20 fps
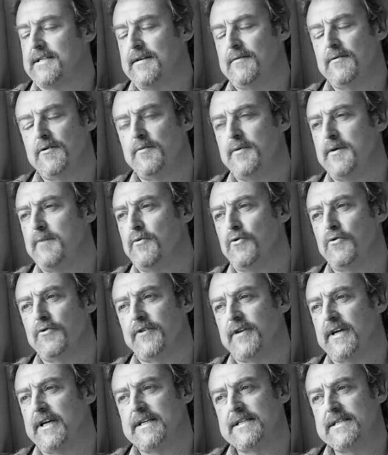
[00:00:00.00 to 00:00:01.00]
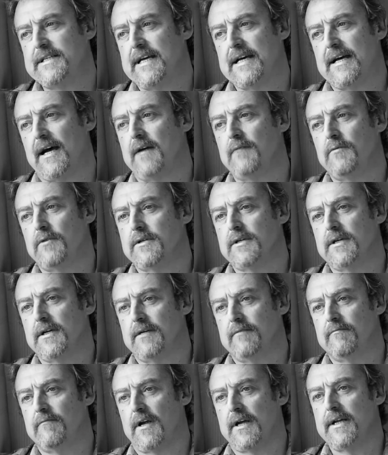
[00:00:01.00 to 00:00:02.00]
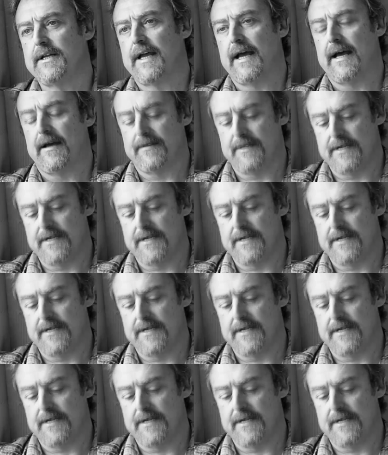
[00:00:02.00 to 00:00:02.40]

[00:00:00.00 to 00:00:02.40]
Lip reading: There will be more things. I want to right now.